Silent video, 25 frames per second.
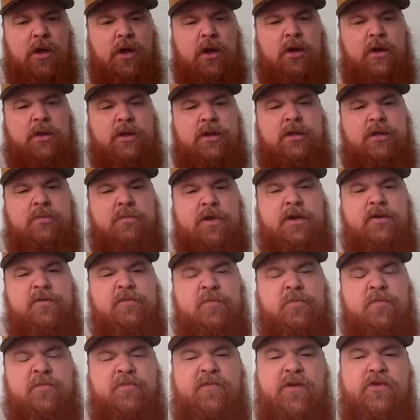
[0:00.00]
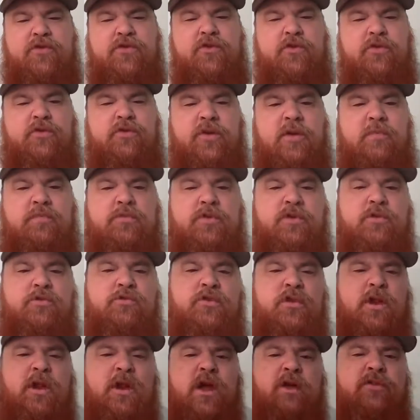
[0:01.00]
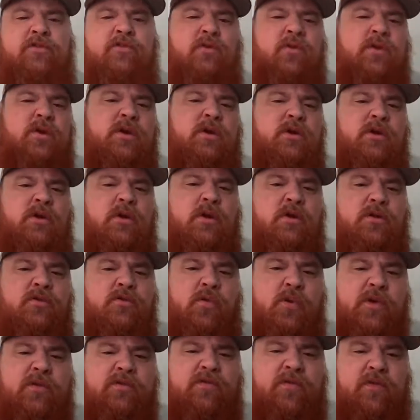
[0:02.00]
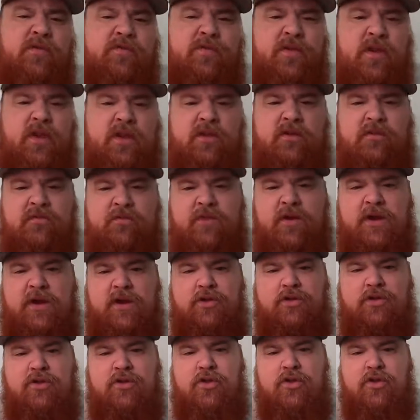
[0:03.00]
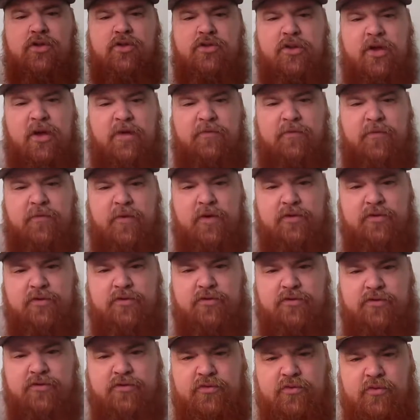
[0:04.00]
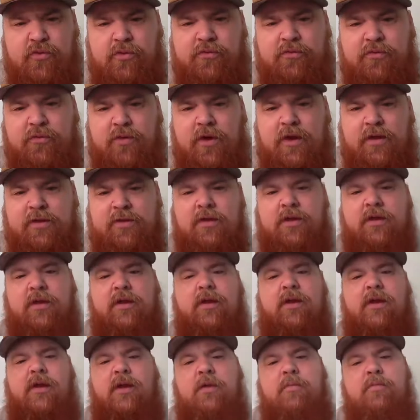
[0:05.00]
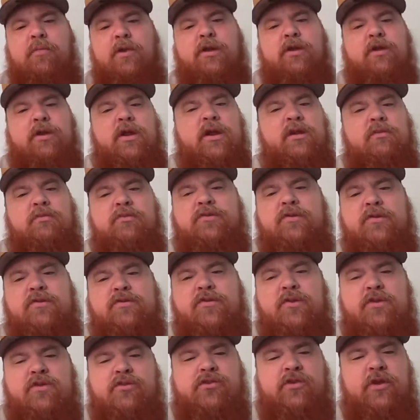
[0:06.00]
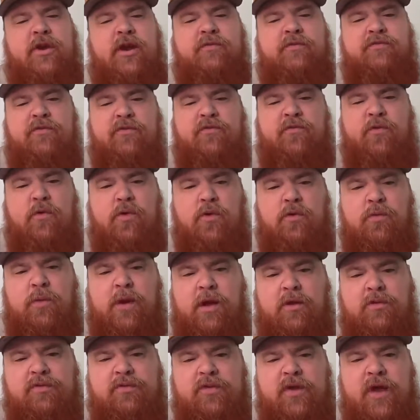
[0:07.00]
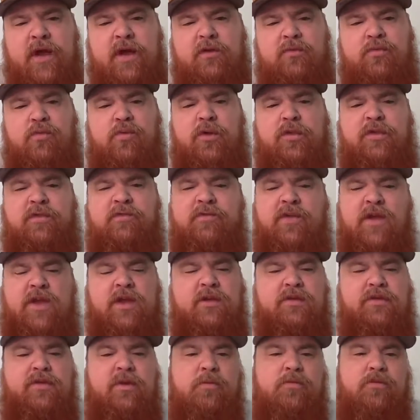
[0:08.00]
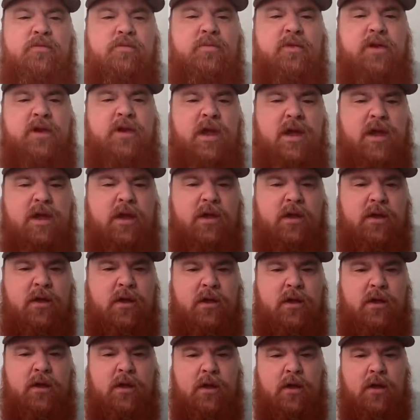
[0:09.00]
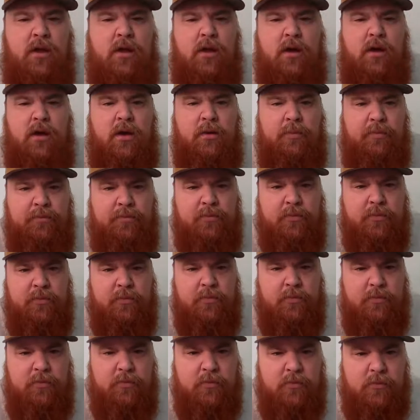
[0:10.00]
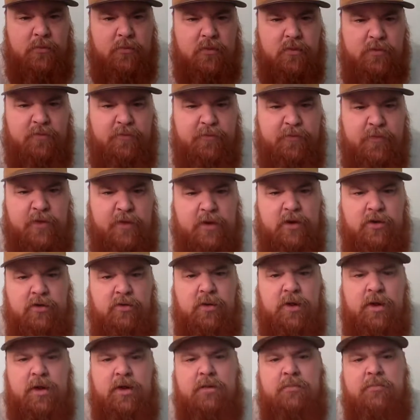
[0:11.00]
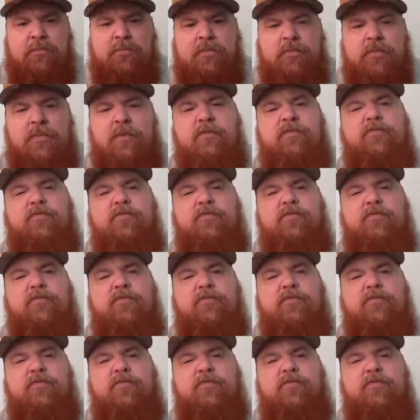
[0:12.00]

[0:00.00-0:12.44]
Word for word: Uh, he made his professional debut July 20, uh, 2015, defeating Jeff Surfron by unanimous decision after four rounds. Adam won the vacant WBA um, Fedecaribe,